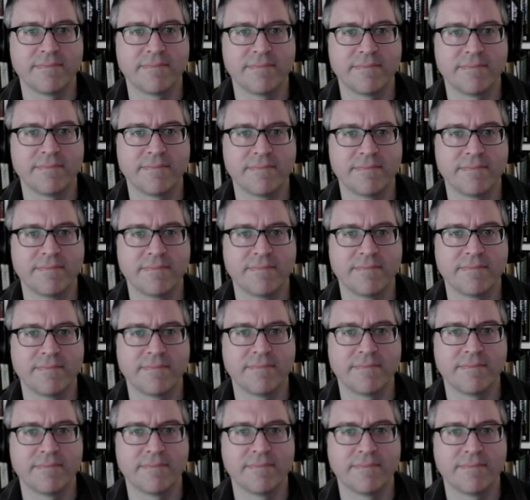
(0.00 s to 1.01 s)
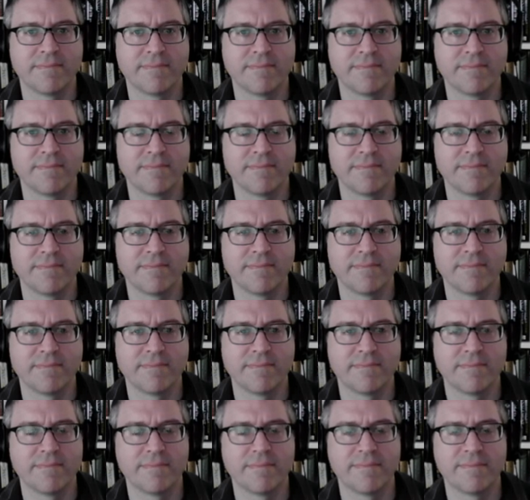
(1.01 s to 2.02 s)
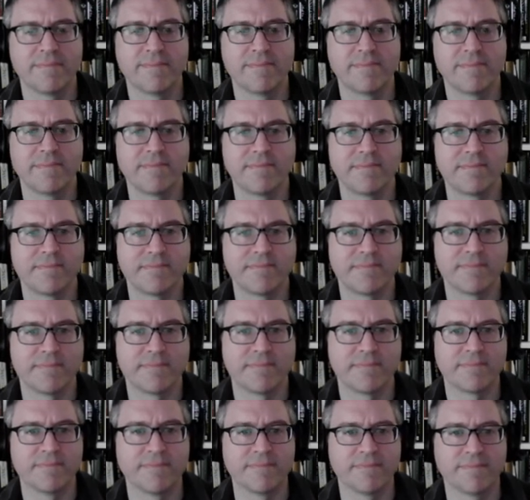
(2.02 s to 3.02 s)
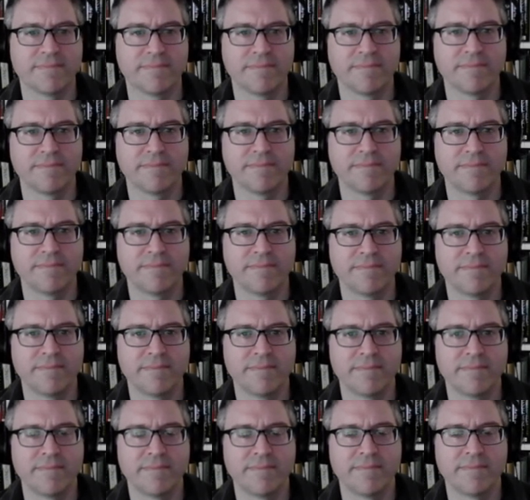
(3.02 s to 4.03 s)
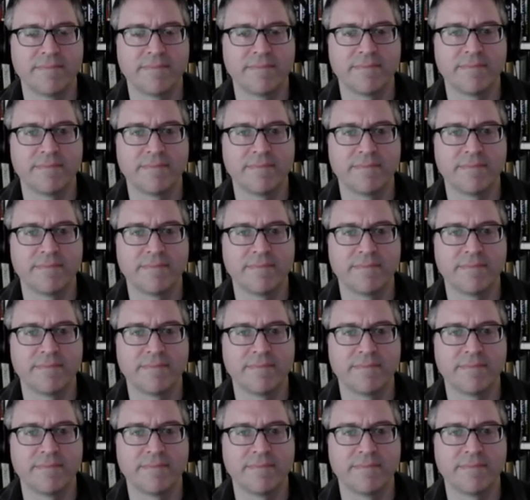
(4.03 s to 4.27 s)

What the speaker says: The person shown says nothing.